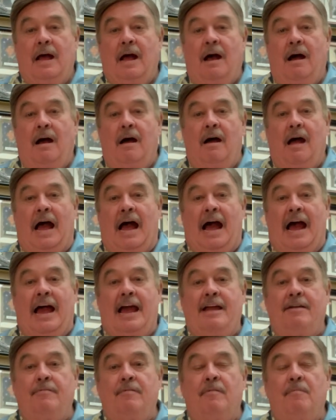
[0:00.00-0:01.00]
Uh,
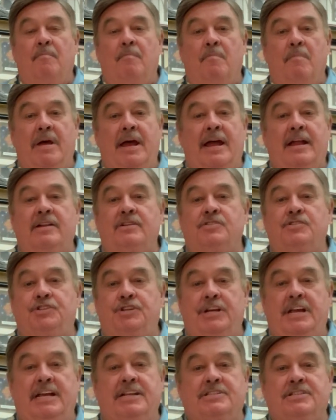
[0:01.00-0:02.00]
I met
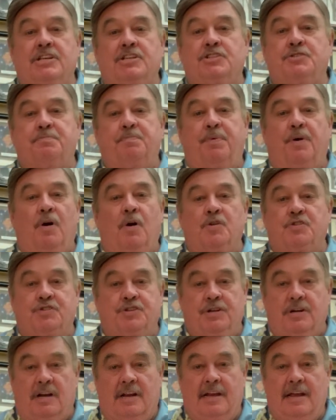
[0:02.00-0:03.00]
Jesus
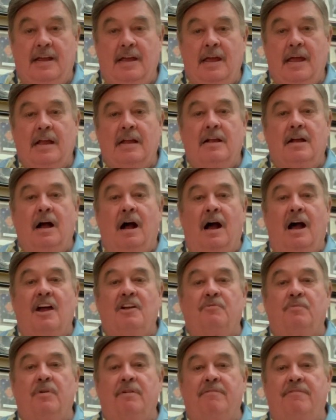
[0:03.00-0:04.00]
personally.
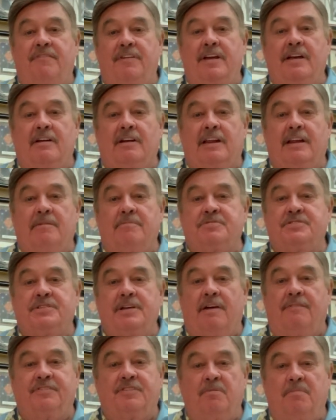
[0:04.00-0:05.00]
God revealed
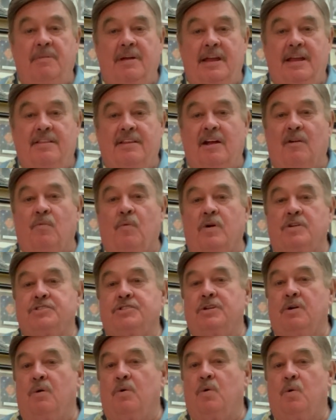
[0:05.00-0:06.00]
himself to me. There
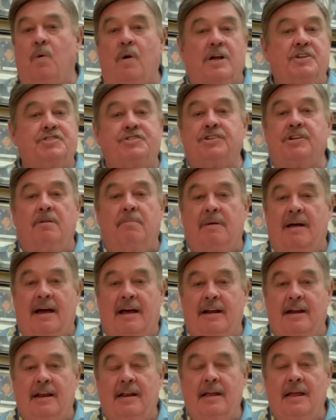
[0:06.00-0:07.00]
was no question
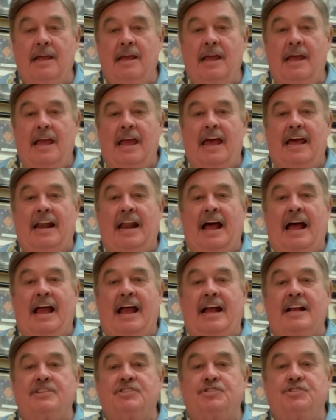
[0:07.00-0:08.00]
about it. And I
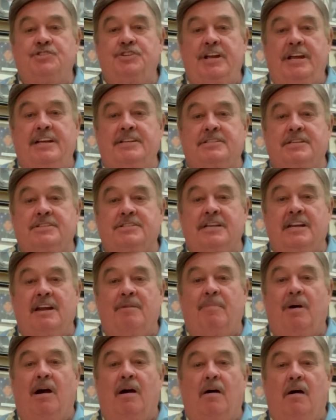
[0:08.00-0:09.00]
asked Jesus
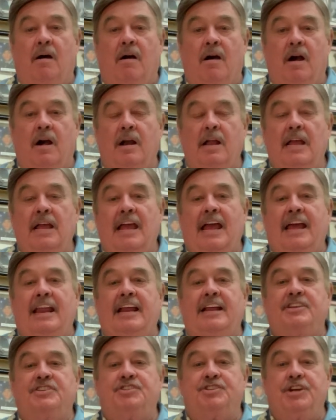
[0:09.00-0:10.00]
into my heart, and
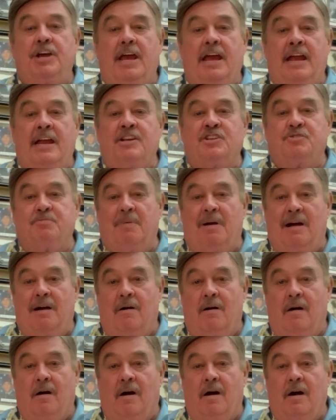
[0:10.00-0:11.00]
he changed my
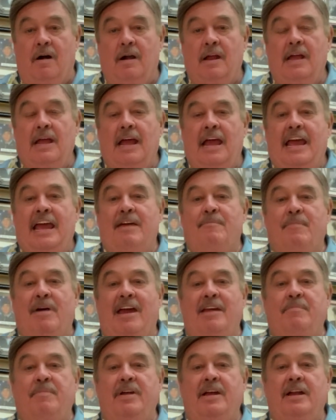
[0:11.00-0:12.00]
heart. He
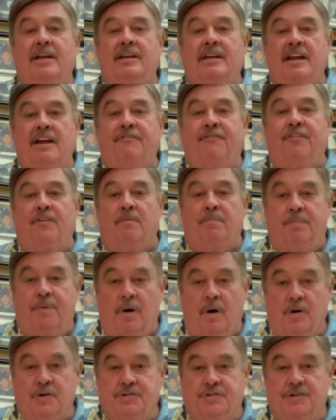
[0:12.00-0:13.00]
made me a different
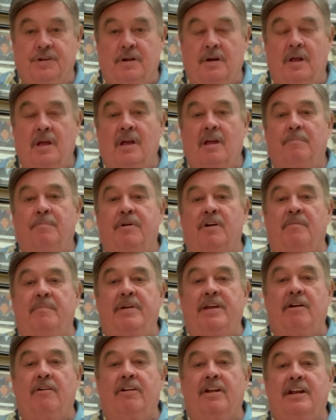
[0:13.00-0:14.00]
person, put
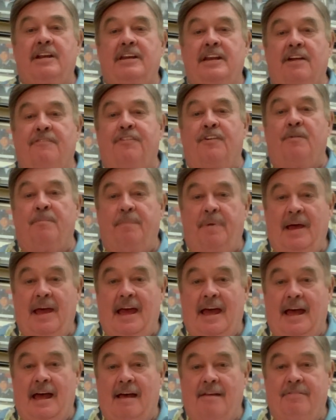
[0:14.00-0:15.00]
me on a different
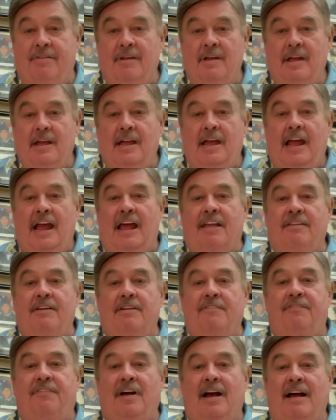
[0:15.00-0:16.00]
path, and
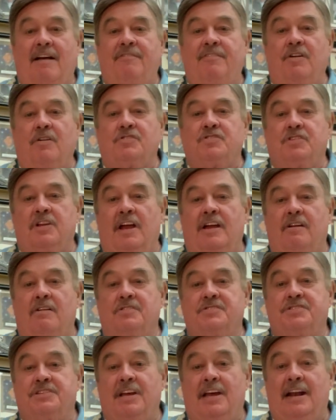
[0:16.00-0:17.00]
then five years
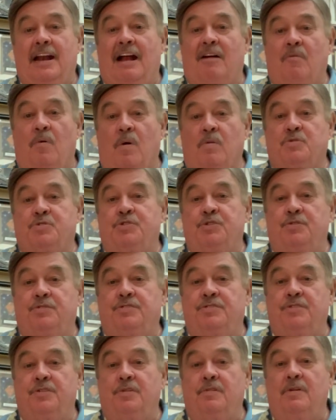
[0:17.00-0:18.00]
later said, I want you
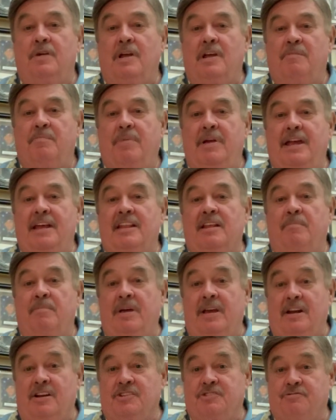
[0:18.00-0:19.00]
to be in the
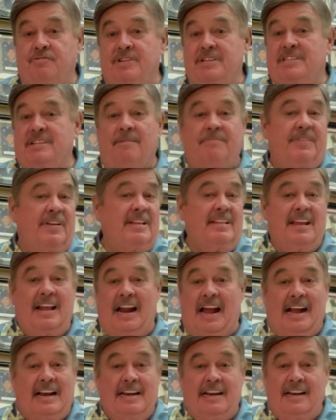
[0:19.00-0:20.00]
ministry, something that
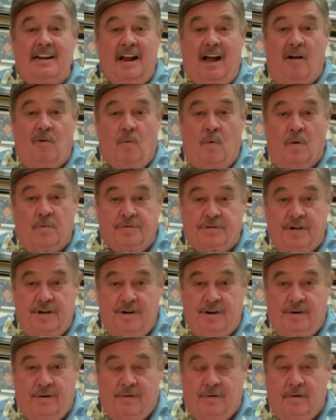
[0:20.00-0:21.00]
I did not want to
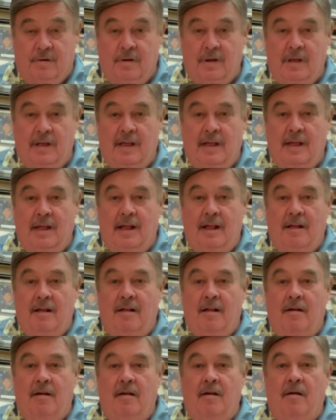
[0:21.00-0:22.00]
do.
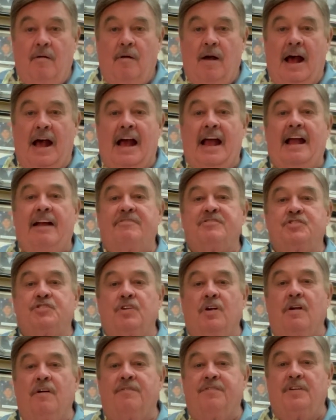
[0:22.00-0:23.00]
I have
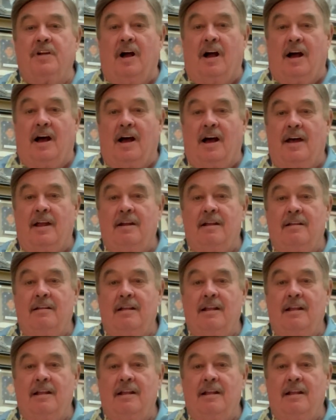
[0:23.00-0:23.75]
served God.